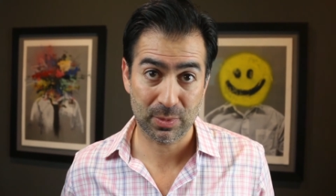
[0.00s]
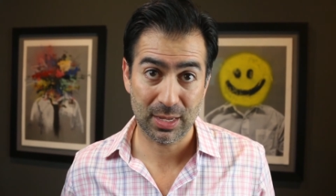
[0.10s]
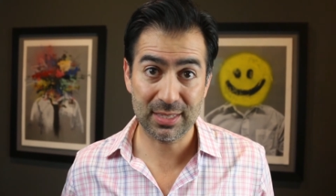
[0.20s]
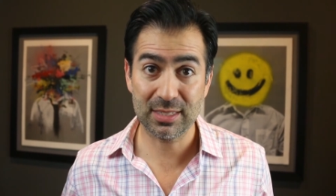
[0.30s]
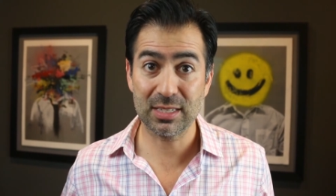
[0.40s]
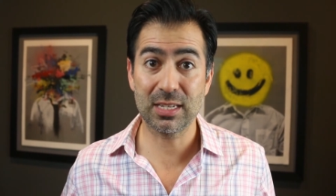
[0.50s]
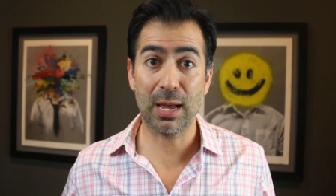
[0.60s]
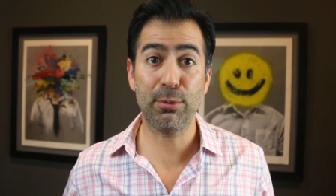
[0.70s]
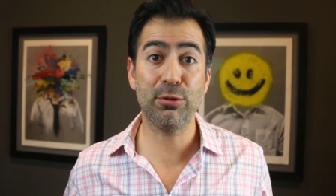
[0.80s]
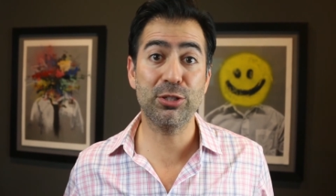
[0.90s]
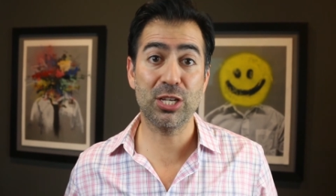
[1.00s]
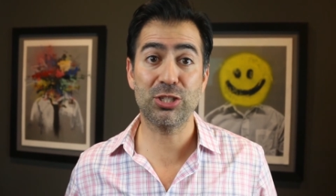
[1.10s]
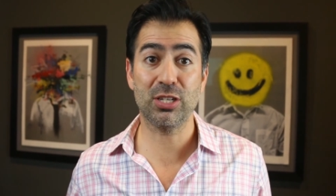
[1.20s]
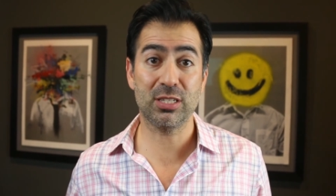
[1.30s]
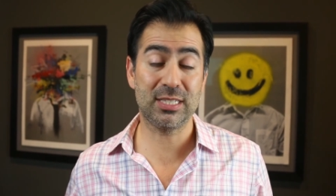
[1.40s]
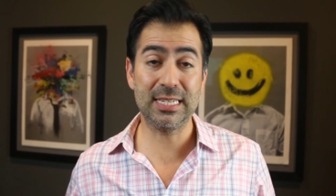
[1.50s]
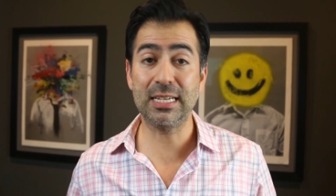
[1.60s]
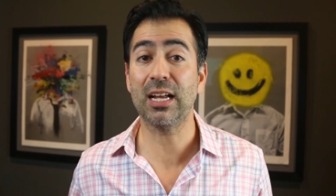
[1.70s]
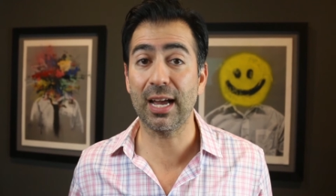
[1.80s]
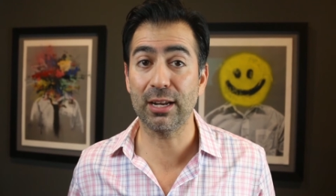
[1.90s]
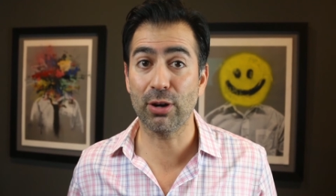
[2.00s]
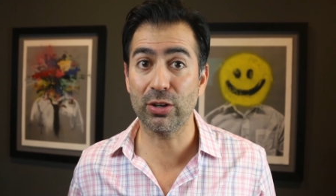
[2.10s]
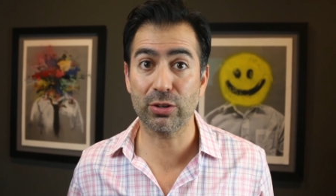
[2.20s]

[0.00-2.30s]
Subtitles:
That's a double-digit decline, right?